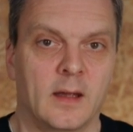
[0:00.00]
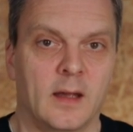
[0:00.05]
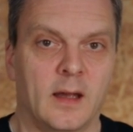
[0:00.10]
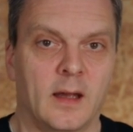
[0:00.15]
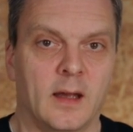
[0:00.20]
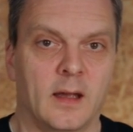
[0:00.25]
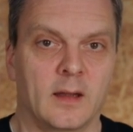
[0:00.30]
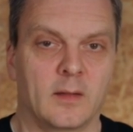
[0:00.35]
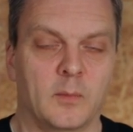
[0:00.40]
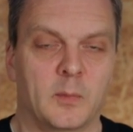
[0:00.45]

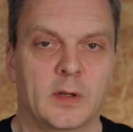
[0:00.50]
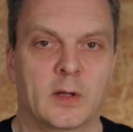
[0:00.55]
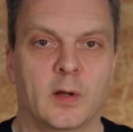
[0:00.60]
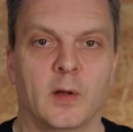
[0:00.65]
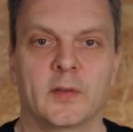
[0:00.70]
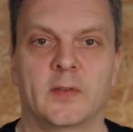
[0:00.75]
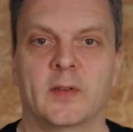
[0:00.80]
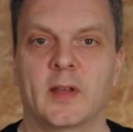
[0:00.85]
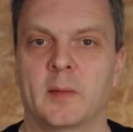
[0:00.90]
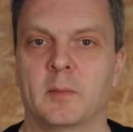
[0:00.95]
And
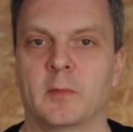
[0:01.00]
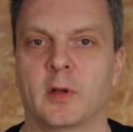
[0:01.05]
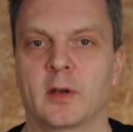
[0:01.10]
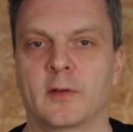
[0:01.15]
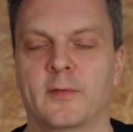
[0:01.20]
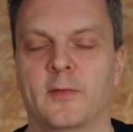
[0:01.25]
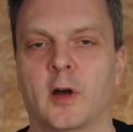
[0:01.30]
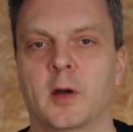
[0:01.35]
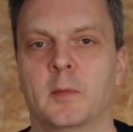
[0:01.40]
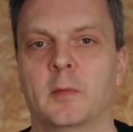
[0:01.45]
because I'm not a
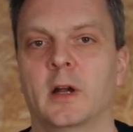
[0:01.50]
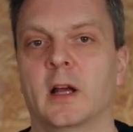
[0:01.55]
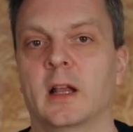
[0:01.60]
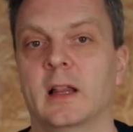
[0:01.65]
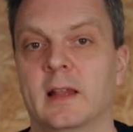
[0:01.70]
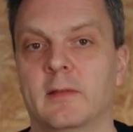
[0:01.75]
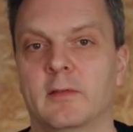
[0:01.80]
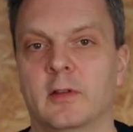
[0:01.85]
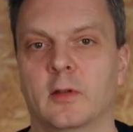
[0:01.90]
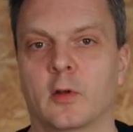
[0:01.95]
farmer, I
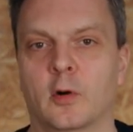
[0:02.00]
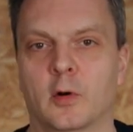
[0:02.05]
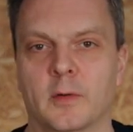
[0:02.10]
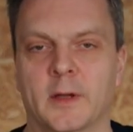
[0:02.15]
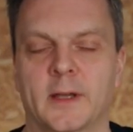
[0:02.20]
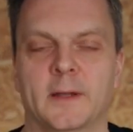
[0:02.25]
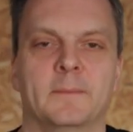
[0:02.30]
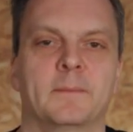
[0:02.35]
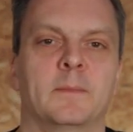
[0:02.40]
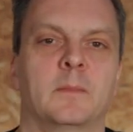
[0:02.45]
live in
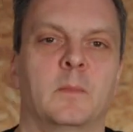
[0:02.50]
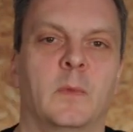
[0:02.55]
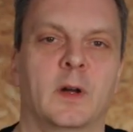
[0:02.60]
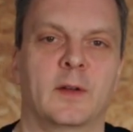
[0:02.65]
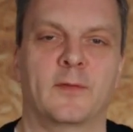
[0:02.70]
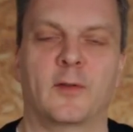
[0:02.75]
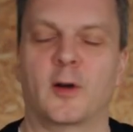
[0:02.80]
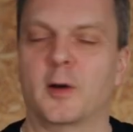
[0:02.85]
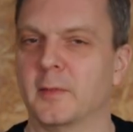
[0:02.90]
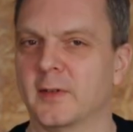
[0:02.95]
Norway. My
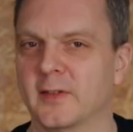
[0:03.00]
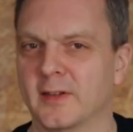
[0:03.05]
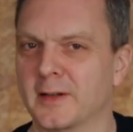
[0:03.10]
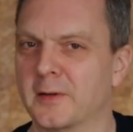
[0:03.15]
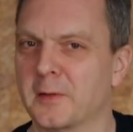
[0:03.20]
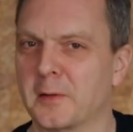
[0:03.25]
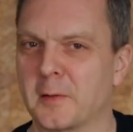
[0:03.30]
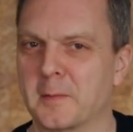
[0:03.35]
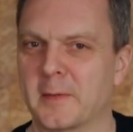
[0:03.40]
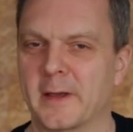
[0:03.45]
farm is in
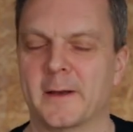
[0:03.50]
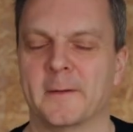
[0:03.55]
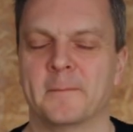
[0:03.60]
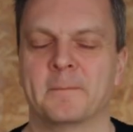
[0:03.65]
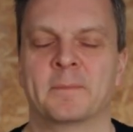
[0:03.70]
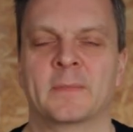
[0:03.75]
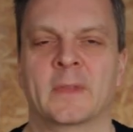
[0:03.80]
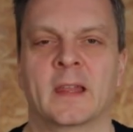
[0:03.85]
Colombia.